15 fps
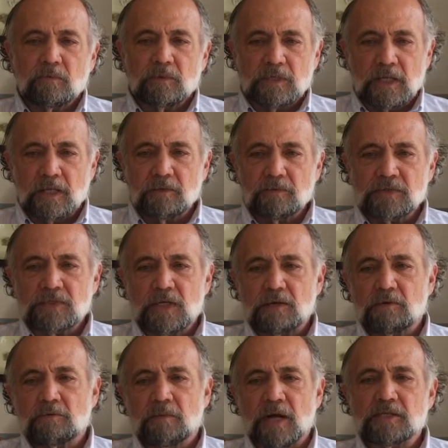Dealing with
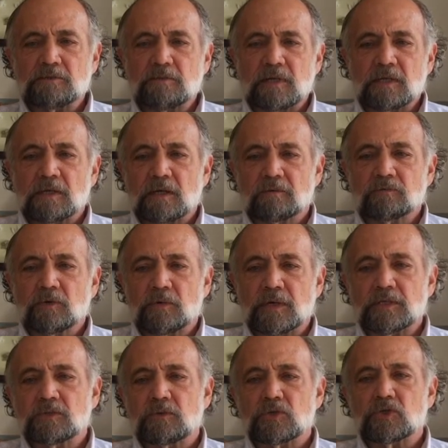Cindy reminds me of going
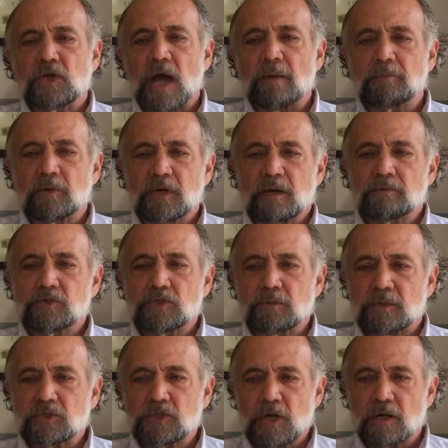to a shop when I was
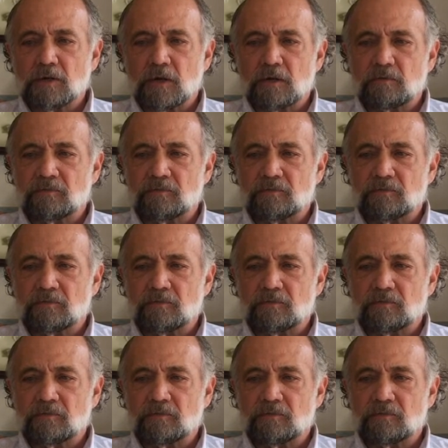much younger,